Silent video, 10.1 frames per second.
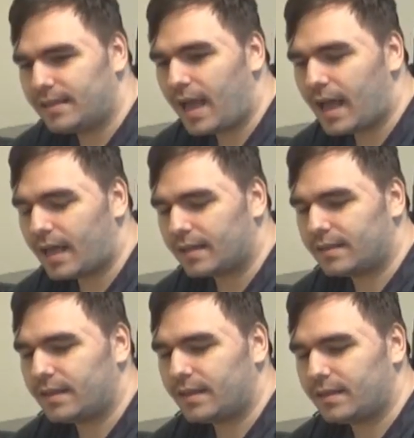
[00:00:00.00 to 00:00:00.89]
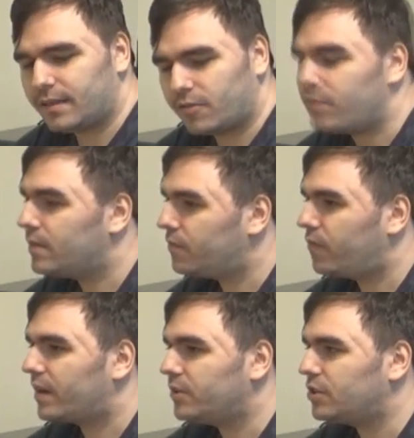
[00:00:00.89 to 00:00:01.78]
Yeah, they don't
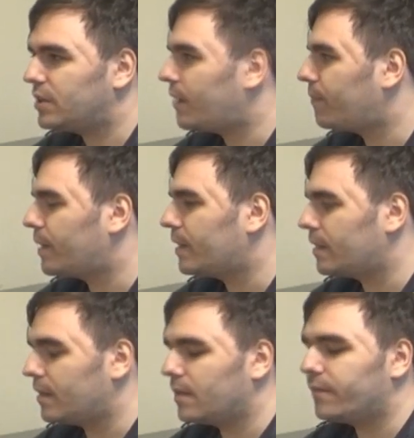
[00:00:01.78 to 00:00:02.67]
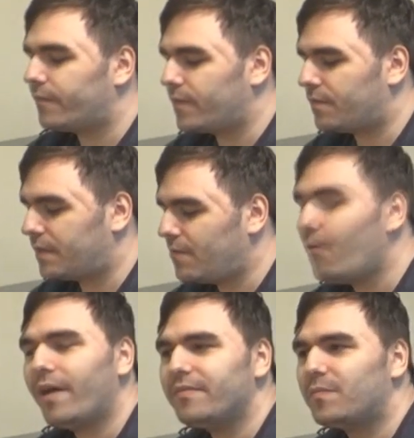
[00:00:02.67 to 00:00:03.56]
differentiate, but if they
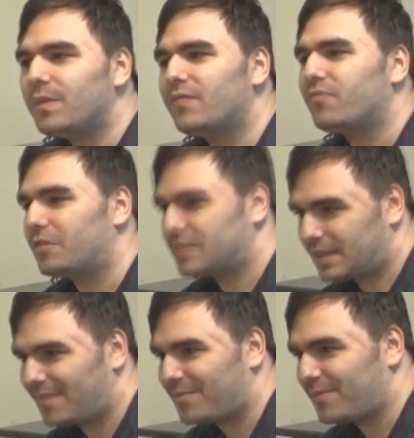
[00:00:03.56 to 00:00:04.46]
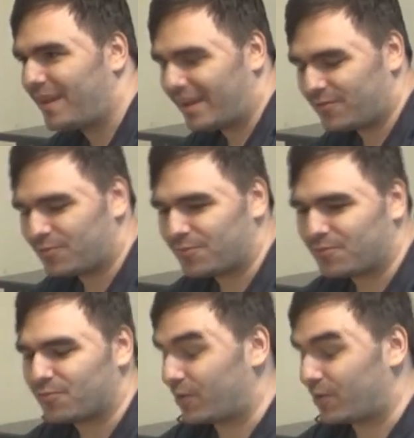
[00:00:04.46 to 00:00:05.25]
want me, for example, right, to